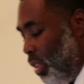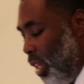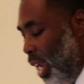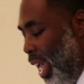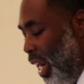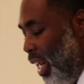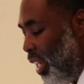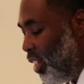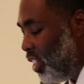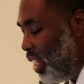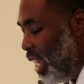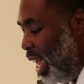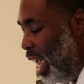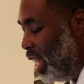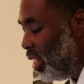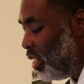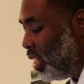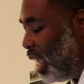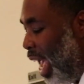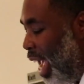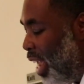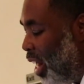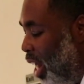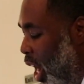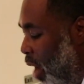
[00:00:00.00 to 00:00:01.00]
And it
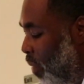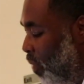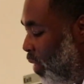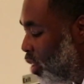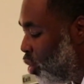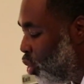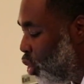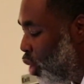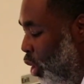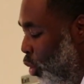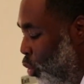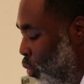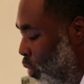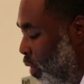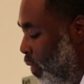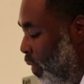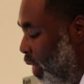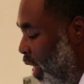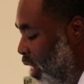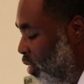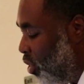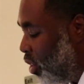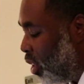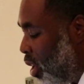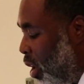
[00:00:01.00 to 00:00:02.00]
says, And of the children
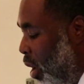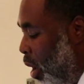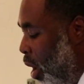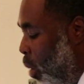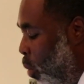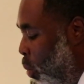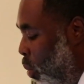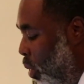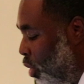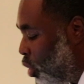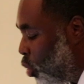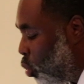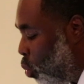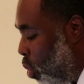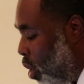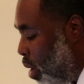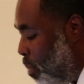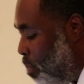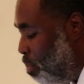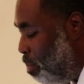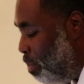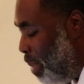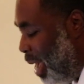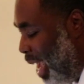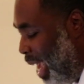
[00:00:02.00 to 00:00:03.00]
of Issachar, which were
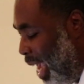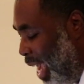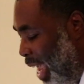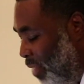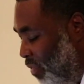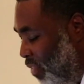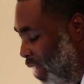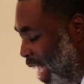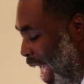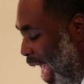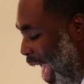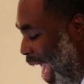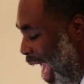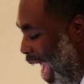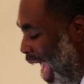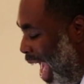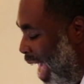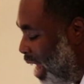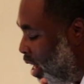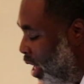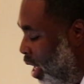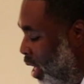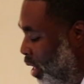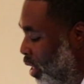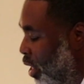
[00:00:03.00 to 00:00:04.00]
men that
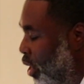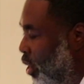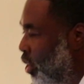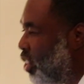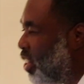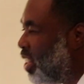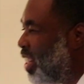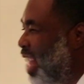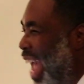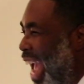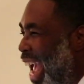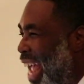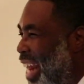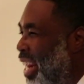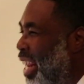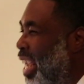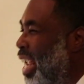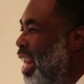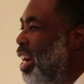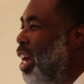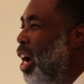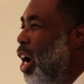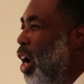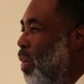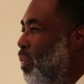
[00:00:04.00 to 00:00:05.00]
had
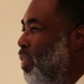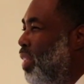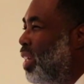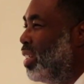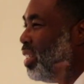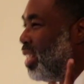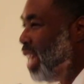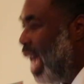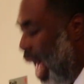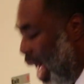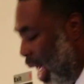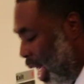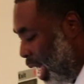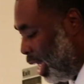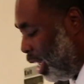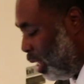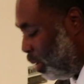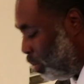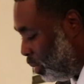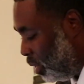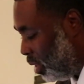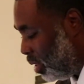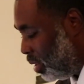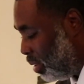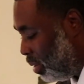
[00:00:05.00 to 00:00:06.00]
understanding of the
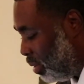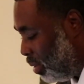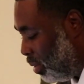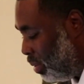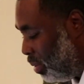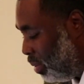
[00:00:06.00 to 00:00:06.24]
times,